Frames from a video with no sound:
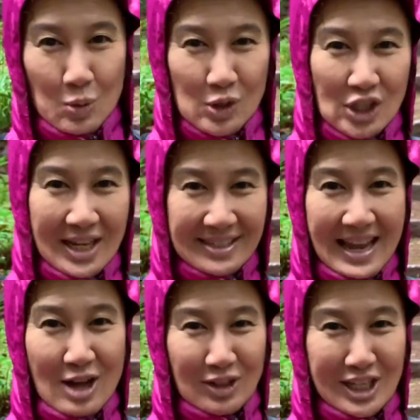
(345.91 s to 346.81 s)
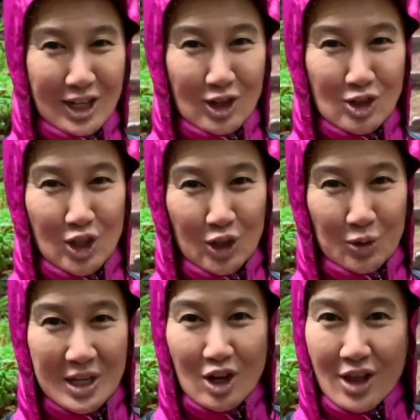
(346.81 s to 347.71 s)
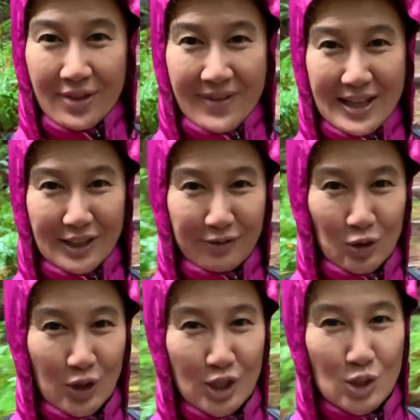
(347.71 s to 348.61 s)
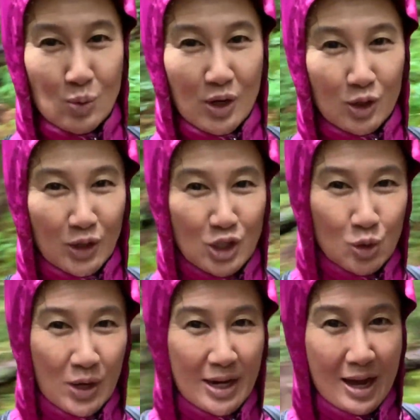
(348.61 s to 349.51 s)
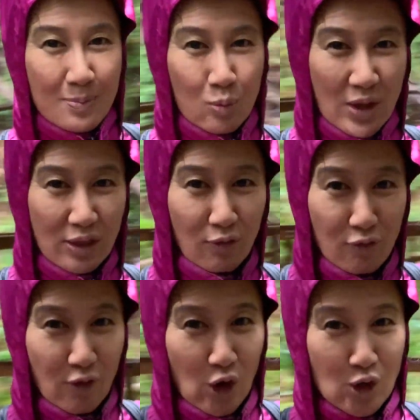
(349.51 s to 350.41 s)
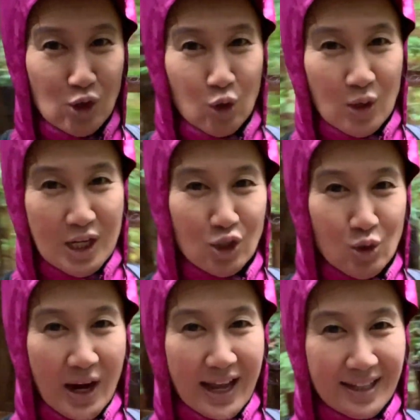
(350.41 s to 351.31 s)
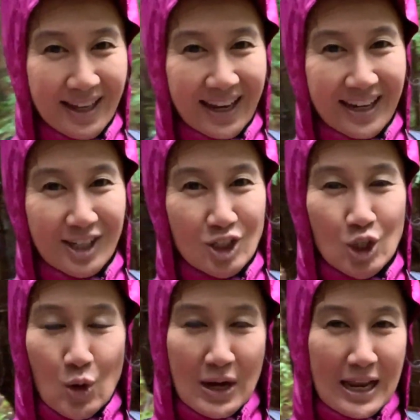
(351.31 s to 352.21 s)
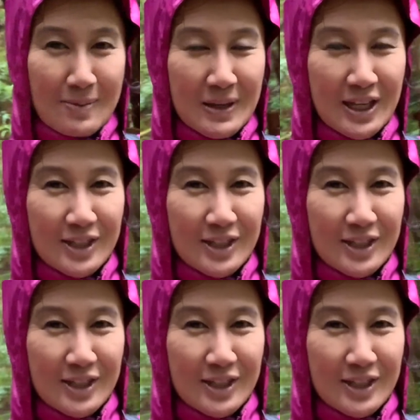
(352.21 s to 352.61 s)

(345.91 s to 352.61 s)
Once you get down here to the creek on the valley floor, you are going to join up with Fern Creek Trail, and it's so named because